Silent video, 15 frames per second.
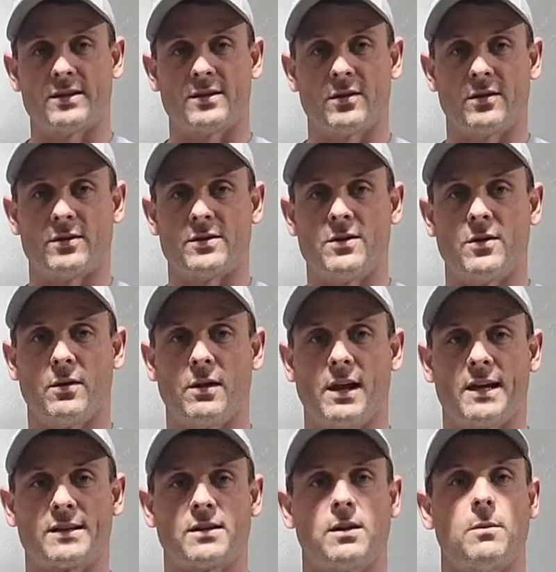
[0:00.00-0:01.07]
so there's no
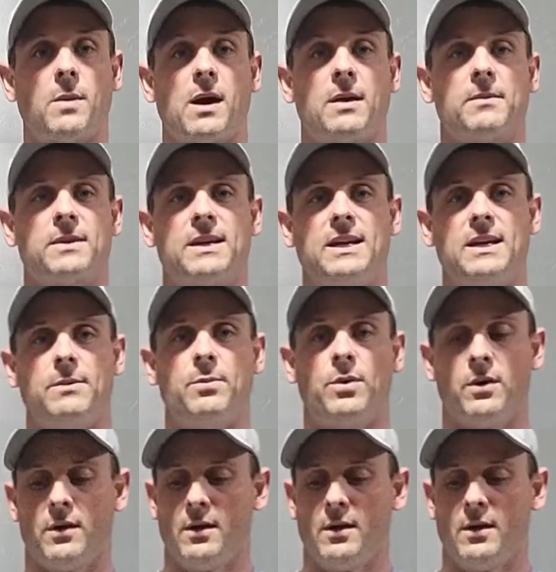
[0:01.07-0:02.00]
glass on the bottom to keep